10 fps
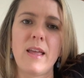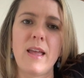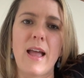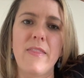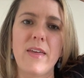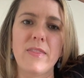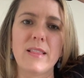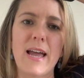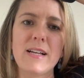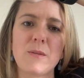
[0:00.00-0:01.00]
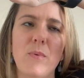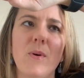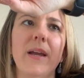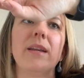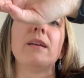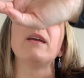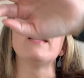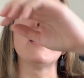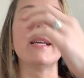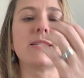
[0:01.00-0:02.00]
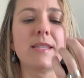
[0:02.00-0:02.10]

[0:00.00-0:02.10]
And then the last point is the